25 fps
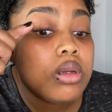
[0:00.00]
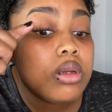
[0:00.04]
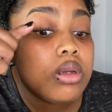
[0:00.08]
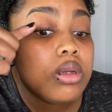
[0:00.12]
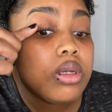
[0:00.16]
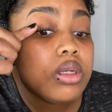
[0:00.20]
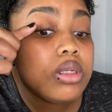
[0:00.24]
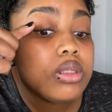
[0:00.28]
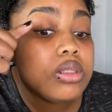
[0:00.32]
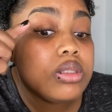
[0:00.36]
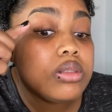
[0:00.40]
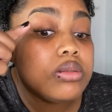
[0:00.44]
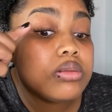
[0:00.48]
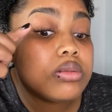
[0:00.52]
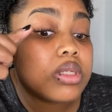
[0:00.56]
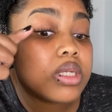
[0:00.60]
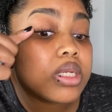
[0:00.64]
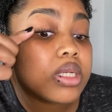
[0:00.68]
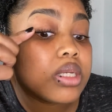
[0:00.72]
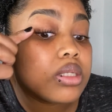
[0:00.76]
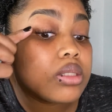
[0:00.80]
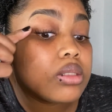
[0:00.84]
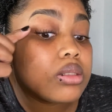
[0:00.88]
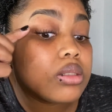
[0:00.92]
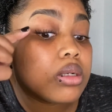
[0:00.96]
it seems like
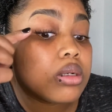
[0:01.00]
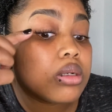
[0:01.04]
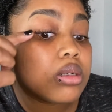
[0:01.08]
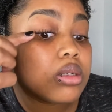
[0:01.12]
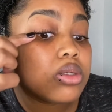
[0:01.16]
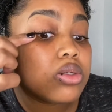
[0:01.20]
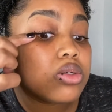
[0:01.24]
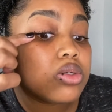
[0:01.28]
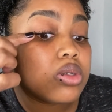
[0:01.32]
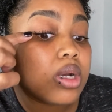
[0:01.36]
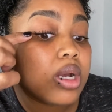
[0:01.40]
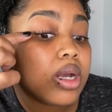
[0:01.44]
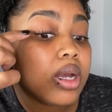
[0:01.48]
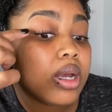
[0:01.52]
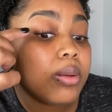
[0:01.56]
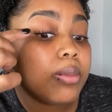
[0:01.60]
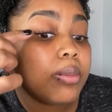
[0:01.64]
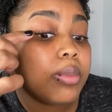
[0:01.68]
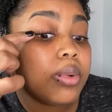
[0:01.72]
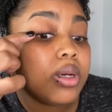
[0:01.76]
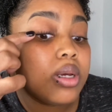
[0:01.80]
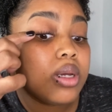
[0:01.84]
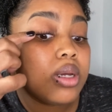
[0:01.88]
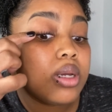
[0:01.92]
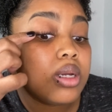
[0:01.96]
it's starting to dry,
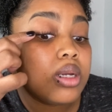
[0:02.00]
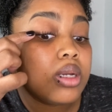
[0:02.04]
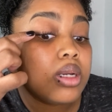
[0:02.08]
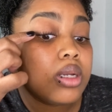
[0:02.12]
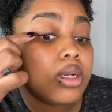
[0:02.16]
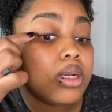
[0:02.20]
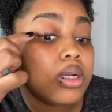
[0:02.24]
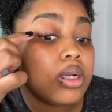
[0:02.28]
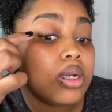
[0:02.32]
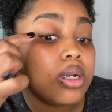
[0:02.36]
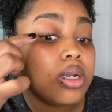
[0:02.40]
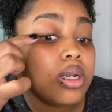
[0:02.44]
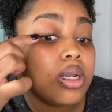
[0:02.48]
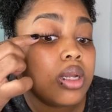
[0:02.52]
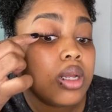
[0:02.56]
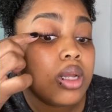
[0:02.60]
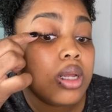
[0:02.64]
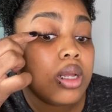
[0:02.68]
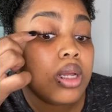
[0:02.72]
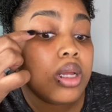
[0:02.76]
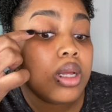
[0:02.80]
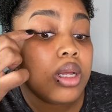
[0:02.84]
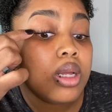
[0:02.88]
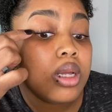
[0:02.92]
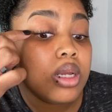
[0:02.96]
but
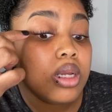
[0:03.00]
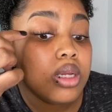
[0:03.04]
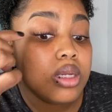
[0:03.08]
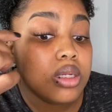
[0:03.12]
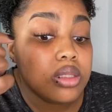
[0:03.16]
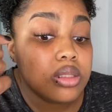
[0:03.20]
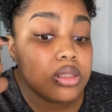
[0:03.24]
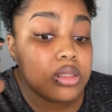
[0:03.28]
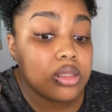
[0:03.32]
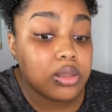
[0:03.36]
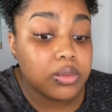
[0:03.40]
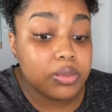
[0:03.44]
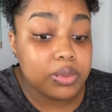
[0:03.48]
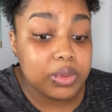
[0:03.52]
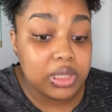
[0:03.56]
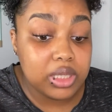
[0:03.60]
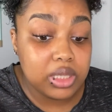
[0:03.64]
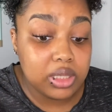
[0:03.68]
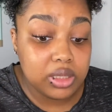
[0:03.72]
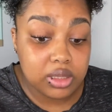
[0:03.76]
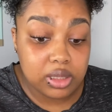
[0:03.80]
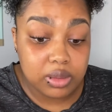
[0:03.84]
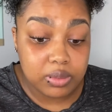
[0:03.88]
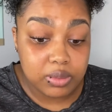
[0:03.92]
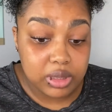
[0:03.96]
to be
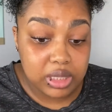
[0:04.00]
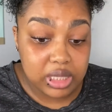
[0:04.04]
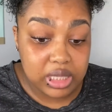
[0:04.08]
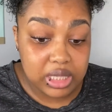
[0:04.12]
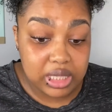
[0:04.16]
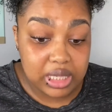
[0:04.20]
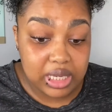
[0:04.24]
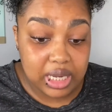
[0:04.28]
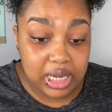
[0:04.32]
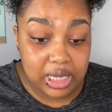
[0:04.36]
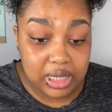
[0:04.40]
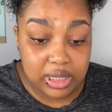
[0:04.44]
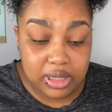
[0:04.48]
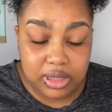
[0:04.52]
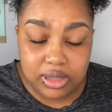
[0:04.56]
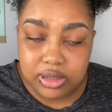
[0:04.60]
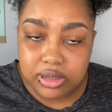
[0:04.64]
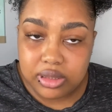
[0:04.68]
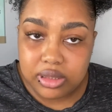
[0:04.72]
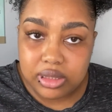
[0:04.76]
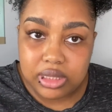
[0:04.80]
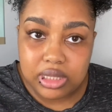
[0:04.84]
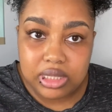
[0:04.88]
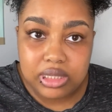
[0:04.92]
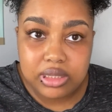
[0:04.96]
completely
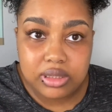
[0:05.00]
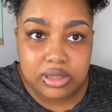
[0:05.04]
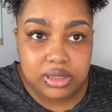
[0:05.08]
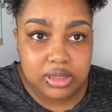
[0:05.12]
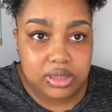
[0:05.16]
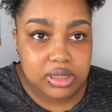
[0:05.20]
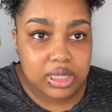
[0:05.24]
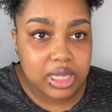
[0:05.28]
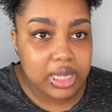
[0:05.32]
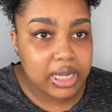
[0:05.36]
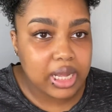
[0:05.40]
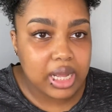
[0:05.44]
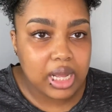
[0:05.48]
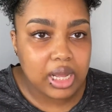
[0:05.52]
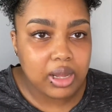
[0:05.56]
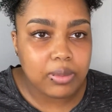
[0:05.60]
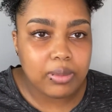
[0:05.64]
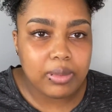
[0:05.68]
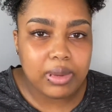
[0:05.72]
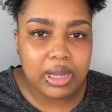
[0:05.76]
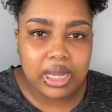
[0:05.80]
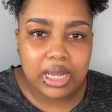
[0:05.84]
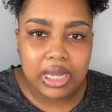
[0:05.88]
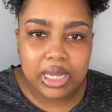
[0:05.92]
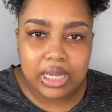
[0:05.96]
honest, this looks like how
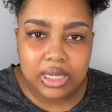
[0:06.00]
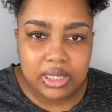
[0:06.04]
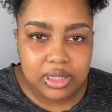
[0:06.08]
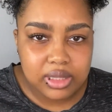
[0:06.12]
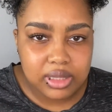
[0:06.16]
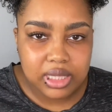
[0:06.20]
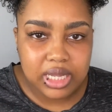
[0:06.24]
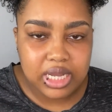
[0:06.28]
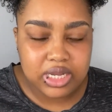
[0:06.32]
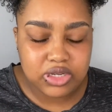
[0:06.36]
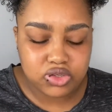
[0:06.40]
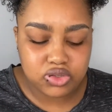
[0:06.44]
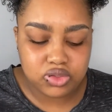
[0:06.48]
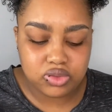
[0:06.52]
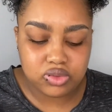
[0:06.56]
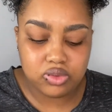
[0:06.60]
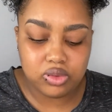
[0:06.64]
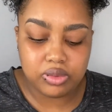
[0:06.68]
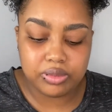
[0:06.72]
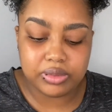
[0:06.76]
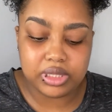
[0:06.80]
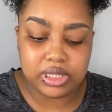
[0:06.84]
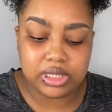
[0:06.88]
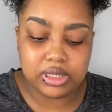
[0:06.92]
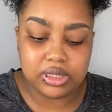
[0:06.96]
my lashes
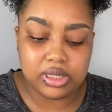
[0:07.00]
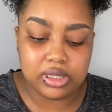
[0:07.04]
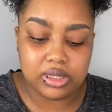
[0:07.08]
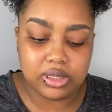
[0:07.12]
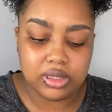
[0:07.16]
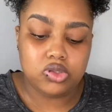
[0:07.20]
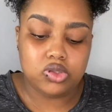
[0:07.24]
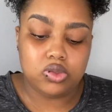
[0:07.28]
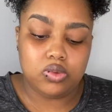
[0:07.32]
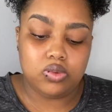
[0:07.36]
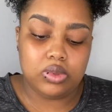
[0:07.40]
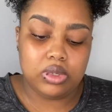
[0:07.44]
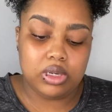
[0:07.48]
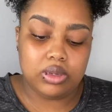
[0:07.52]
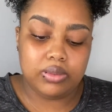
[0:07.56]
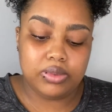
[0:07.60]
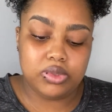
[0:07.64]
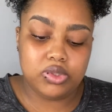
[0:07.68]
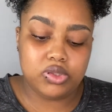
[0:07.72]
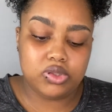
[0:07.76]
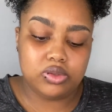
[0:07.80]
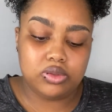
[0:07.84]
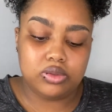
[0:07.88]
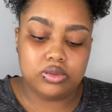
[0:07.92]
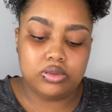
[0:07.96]
normally look. So what I'm gonna
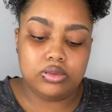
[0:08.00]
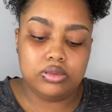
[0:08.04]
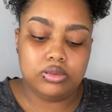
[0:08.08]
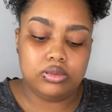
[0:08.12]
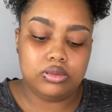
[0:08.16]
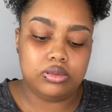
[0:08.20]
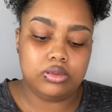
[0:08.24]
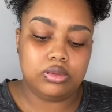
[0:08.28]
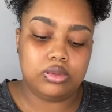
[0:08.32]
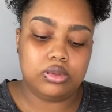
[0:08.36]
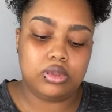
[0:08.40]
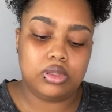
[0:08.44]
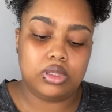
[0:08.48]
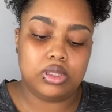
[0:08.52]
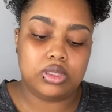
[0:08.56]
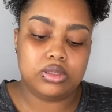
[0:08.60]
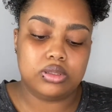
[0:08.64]
do is